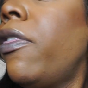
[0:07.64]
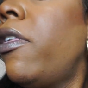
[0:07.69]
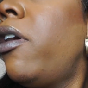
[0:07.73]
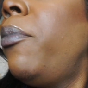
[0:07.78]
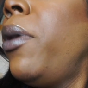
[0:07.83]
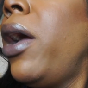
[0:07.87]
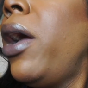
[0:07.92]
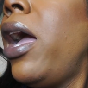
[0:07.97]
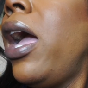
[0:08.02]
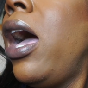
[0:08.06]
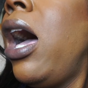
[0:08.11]
the
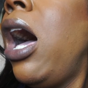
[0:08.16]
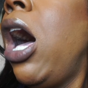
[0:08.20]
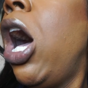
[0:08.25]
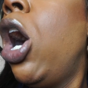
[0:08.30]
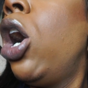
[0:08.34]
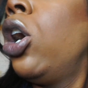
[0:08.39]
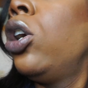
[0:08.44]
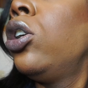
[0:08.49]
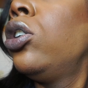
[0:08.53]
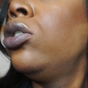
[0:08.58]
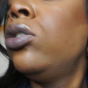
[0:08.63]

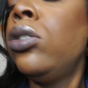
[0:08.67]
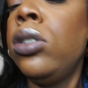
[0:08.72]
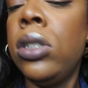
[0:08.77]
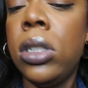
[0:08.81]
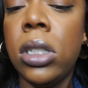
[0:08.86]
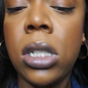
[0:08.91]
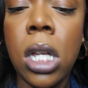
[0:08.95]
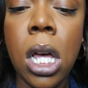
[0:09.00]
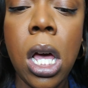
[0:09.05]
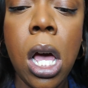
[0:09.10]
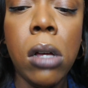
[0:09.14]

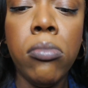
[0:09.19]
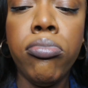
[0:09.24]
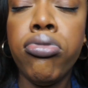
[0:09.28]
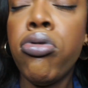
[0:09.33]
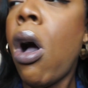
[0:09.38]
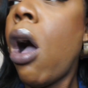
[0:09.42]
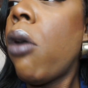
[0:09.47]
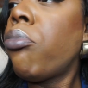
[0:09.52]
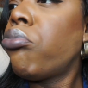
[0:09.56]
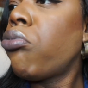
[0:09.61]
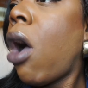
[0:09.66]
bells.
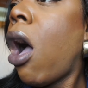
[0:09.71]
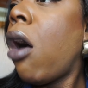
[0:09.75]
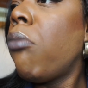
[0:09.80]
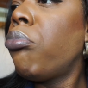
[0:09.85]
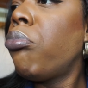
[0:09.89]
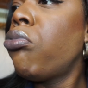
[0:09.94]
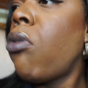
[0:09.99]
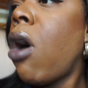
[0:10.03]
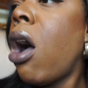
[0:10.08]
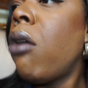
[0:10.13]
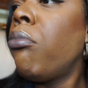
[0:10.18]
Bwomp, womp,
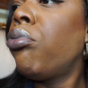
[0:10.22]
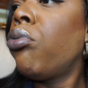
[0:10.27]
womp,